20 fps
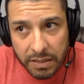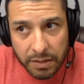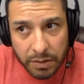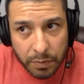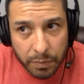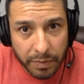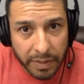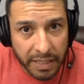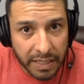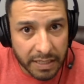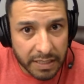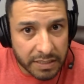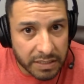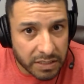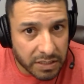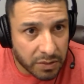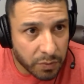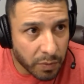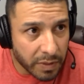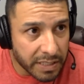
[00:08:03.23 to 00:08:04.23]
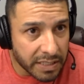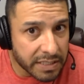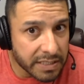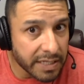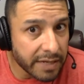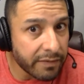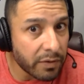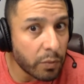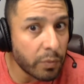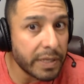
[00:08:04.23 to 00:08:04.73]
3 to
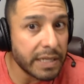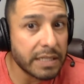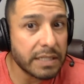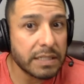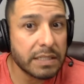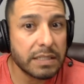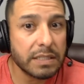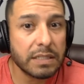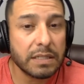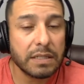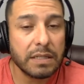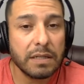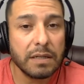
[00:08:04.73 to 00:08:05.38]
27 weeks.